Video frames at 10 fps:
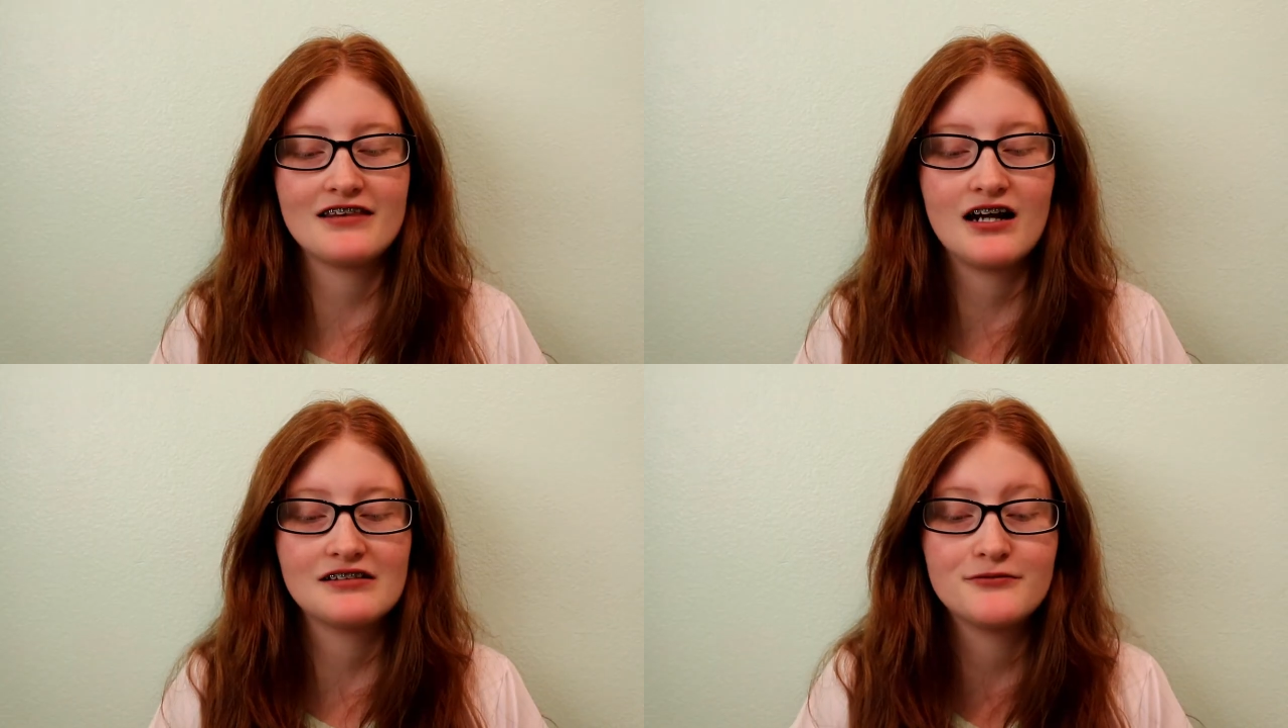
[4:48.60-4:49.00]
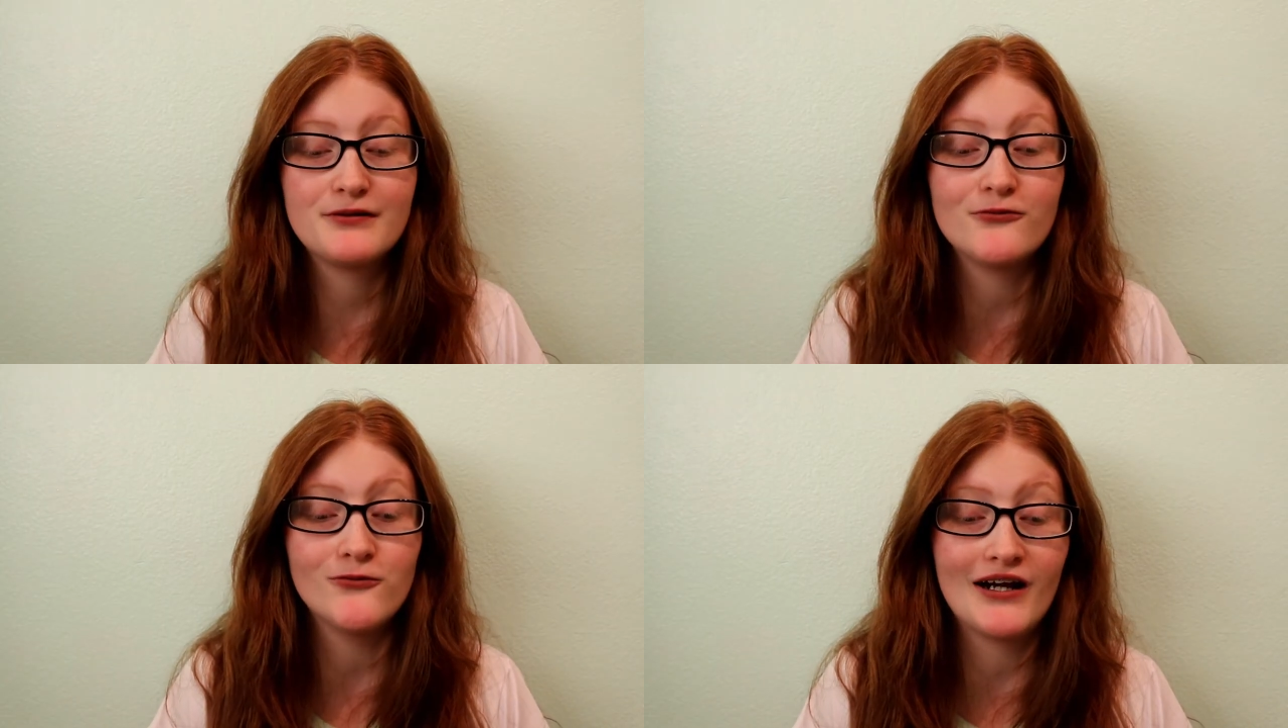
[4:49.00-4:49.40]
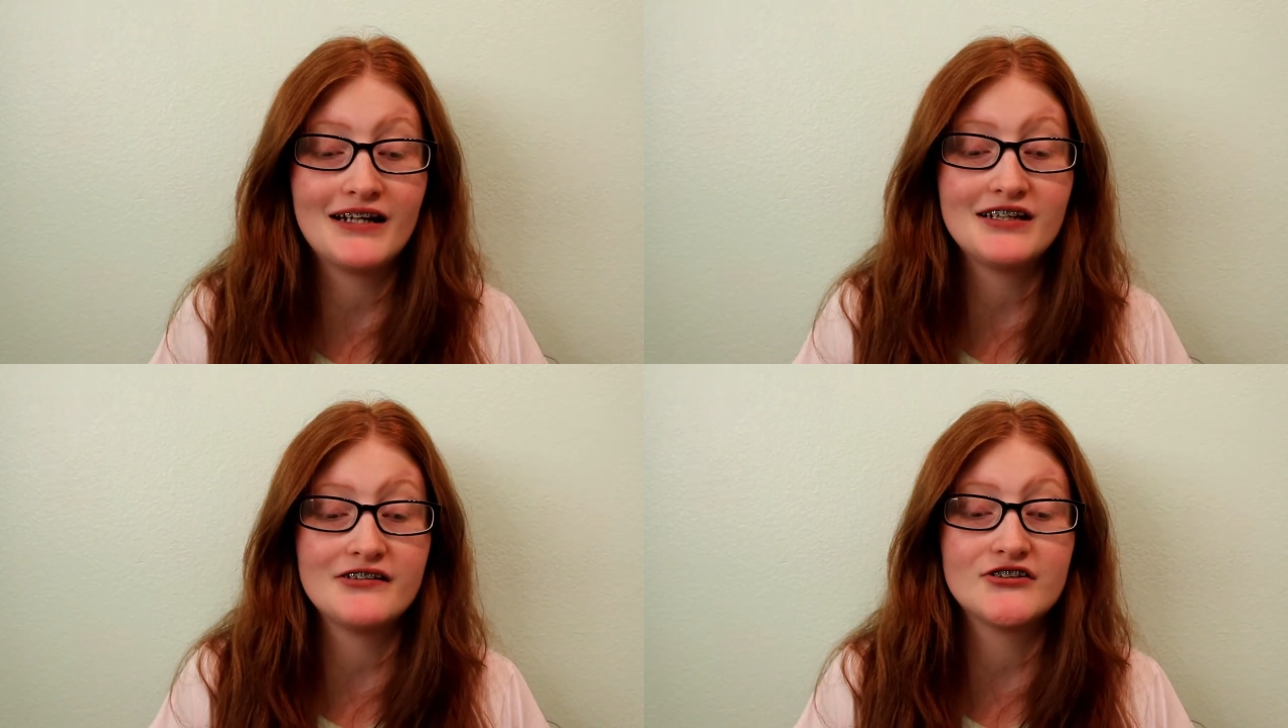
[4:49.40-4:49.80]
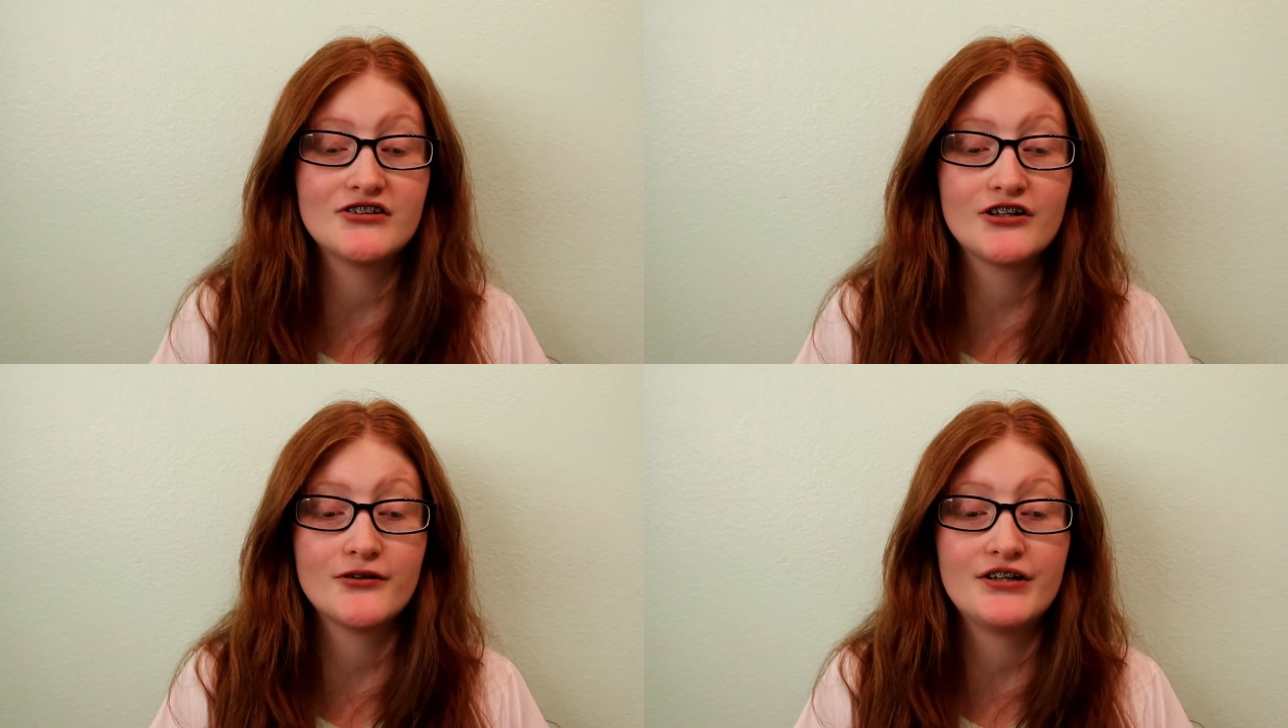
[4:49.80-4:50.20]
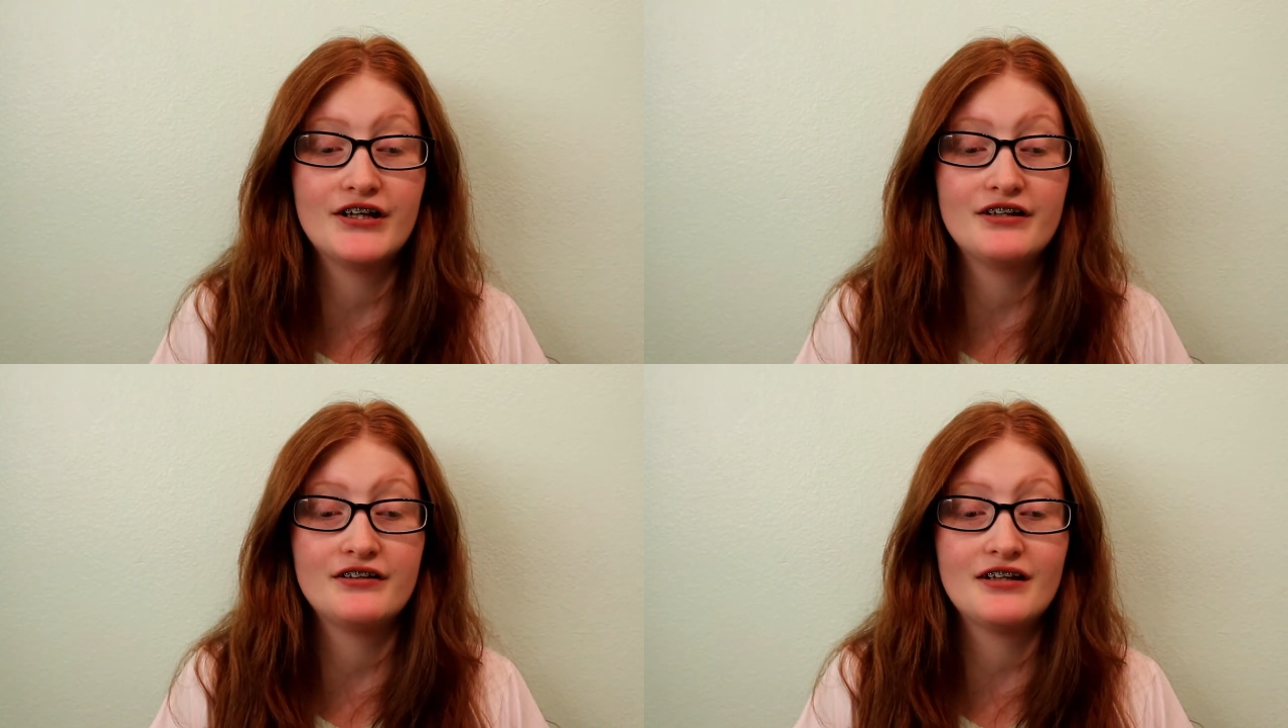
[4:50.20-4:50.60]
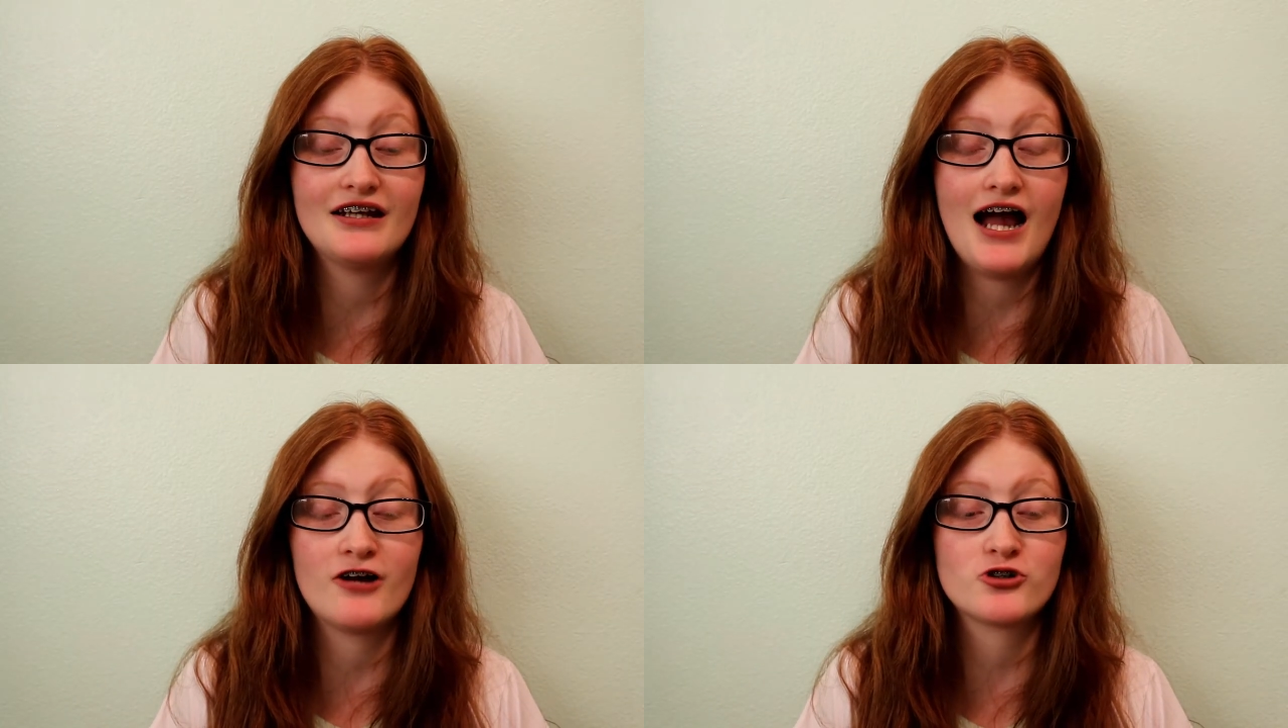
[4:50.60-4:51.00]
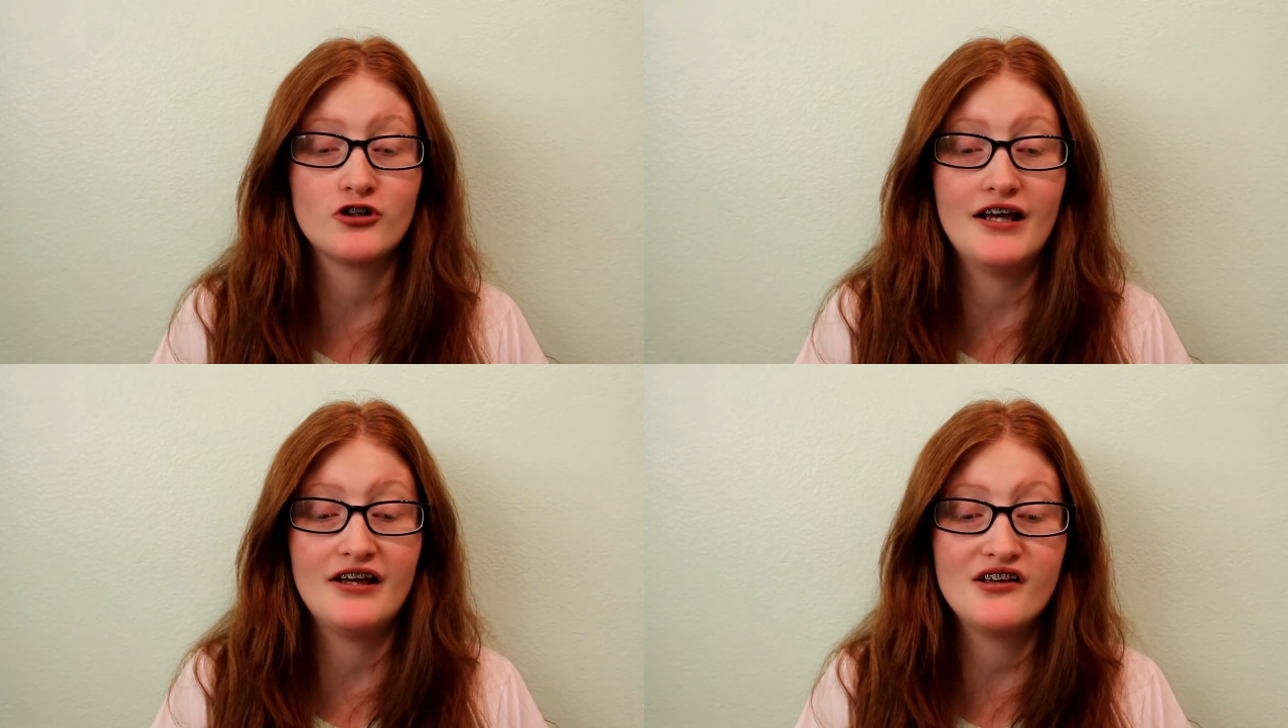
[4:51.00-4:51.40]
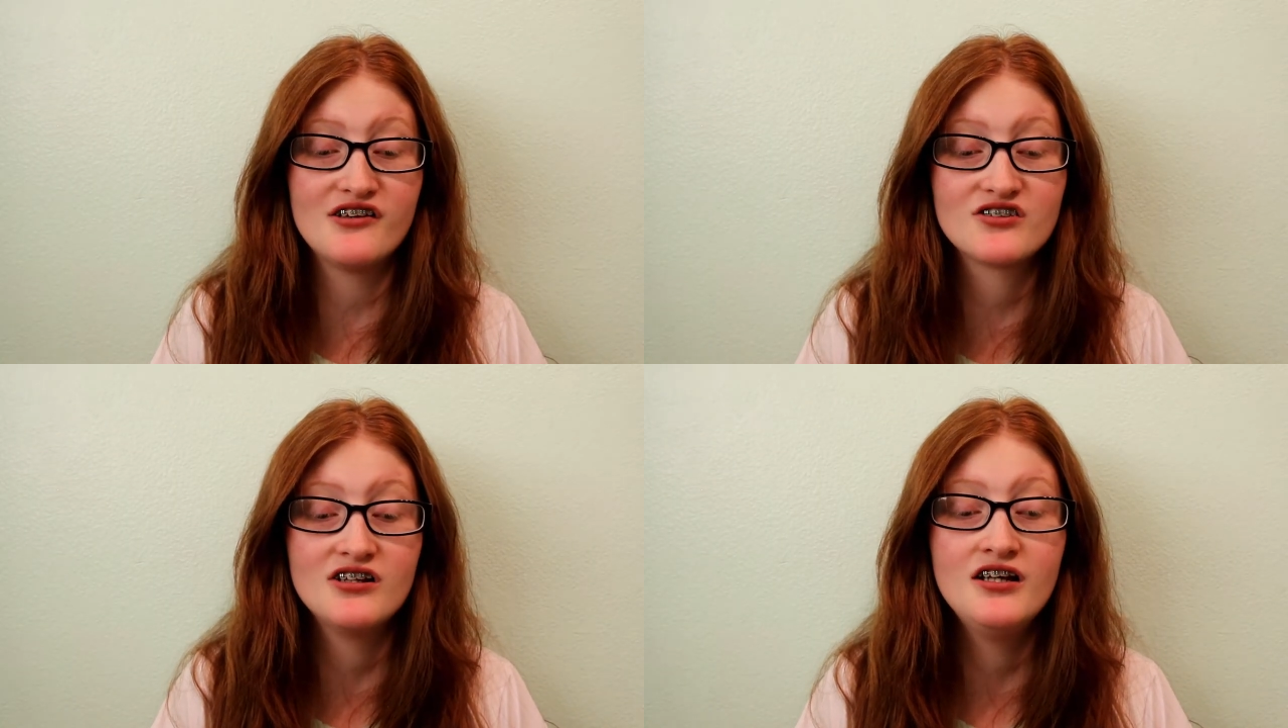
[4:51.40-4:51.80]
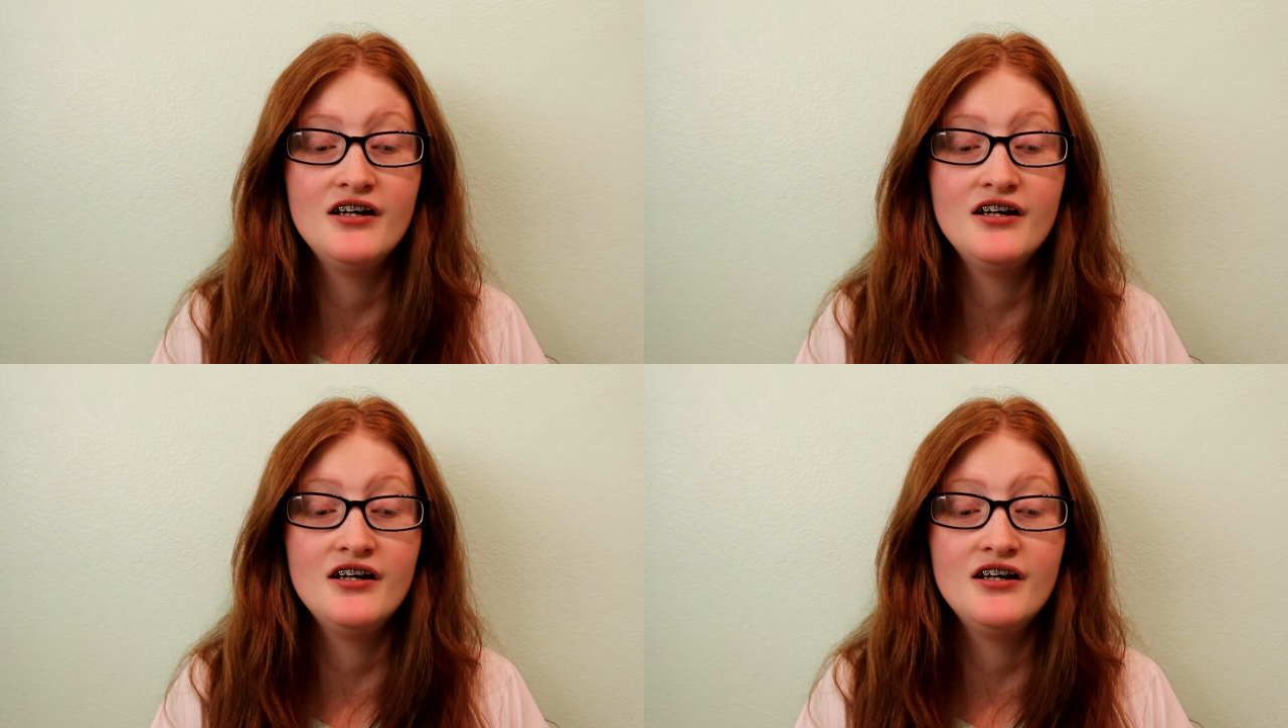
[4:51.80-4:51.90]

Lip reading: thought it would be way easier than it actually is.